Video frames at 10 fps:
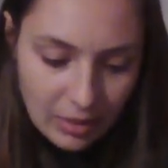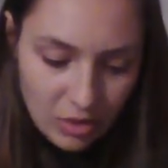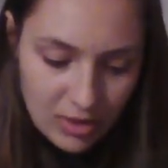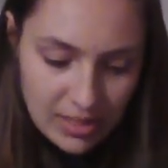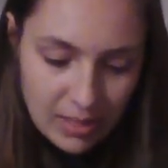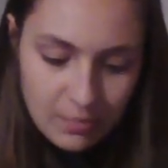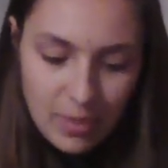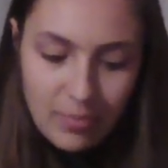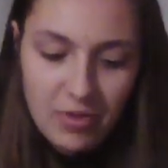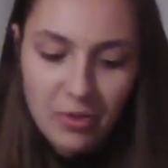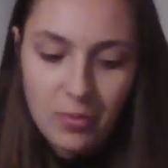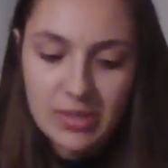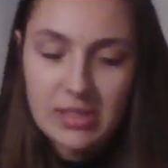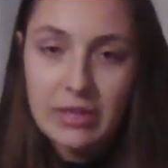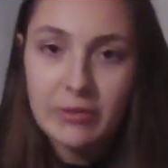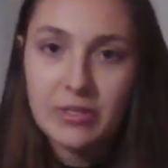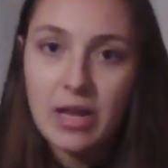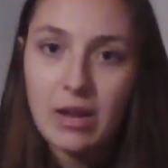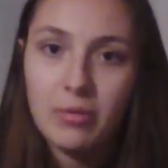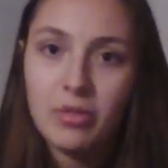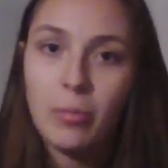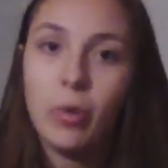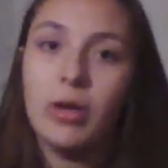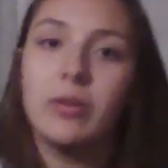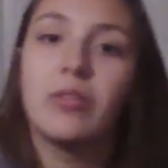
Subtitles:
looks like maybe there was another tag with the brand